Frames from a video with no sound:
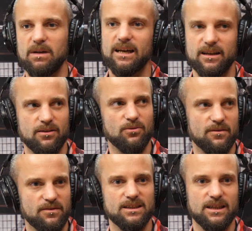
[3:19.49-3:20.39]
adding all
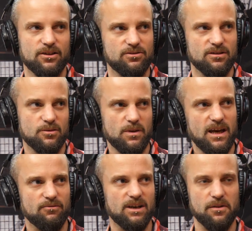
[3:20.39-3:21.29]
of these extras
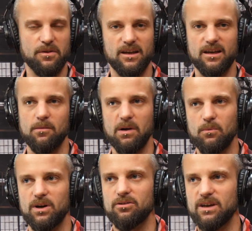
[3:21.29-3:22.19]
without really thinking about
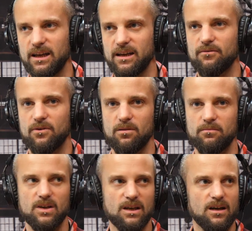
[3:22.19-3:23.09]
where you're getting it from.